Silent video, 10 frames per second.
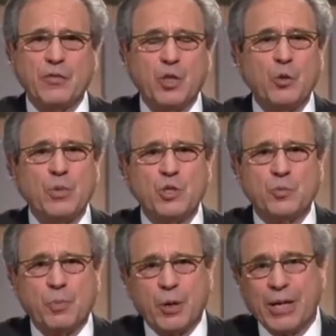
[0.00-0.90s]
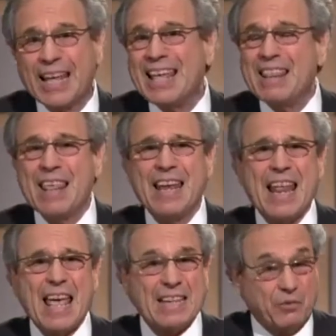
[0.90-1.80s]
of the human spirit,
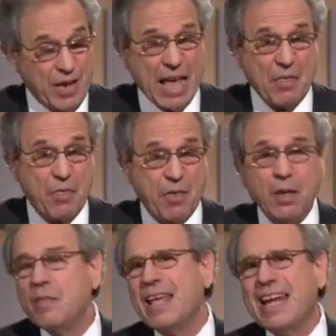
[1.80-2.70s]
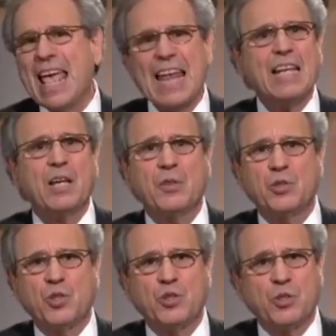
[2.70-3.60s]
and death than any other
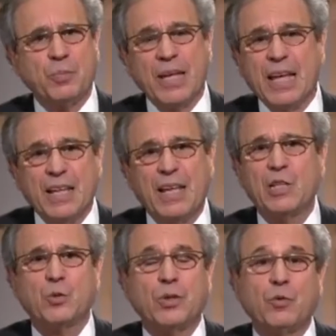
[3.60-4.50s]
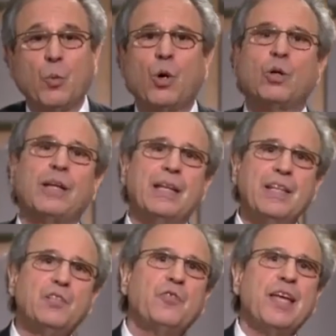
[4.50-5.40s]
system in the history of the world. And
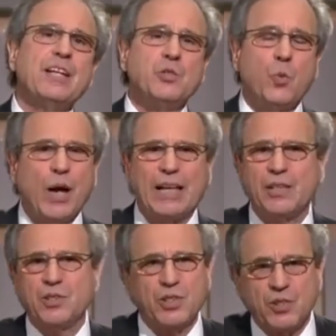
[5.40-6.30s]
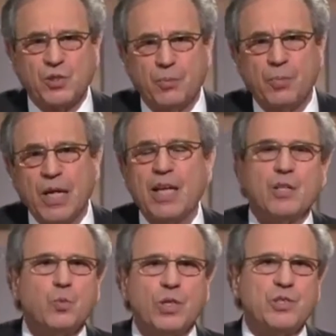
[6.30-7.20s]
this Venezuelan system
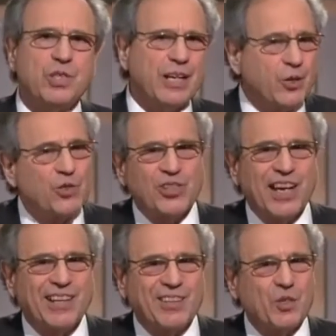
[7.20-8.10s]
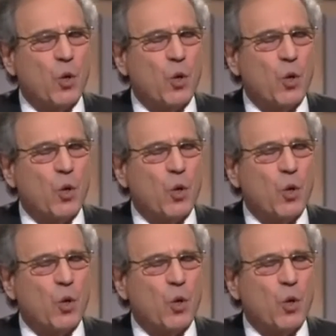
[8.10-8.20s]
is what Senator Sanders